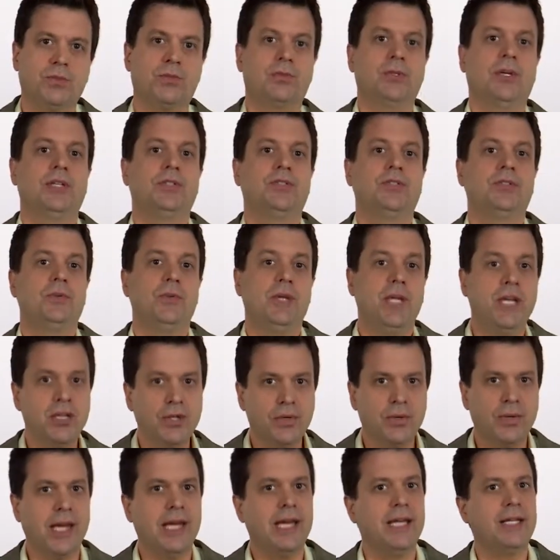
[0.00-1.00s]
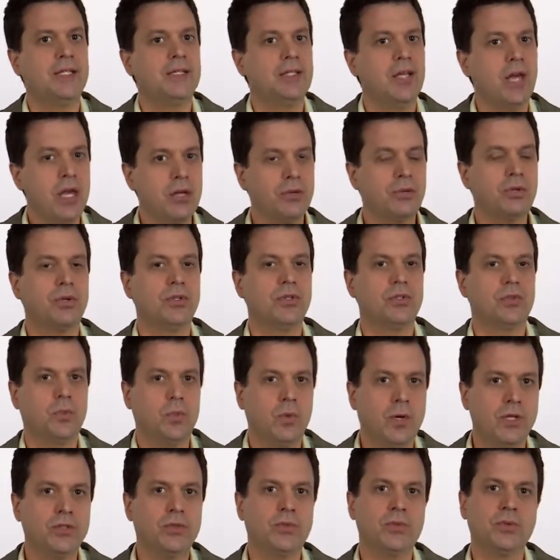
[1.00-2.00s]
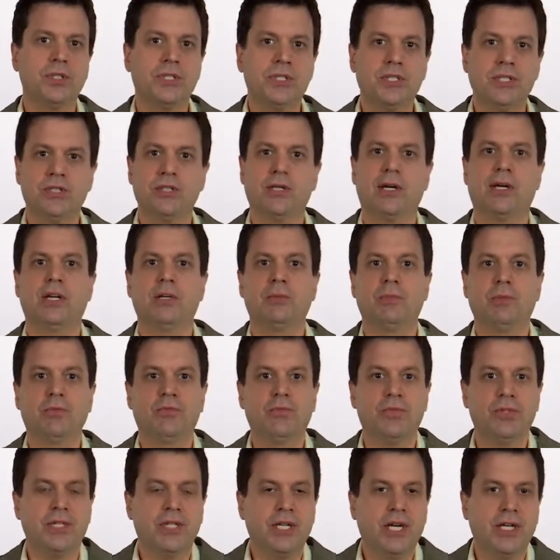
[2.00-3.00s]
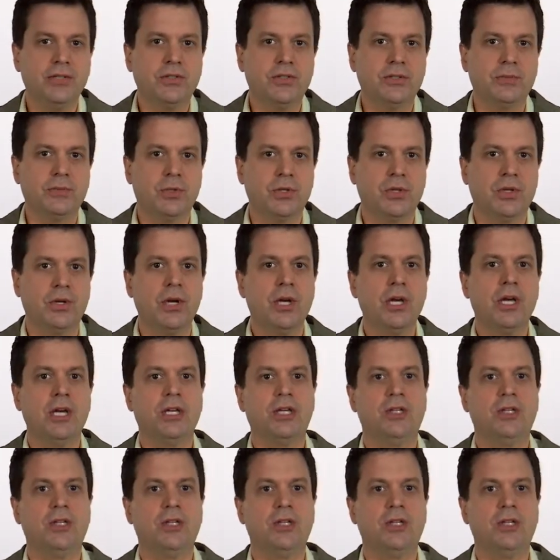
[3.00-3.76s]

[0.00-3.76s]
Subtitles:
So as you iterate towards what's really desirable for the customer,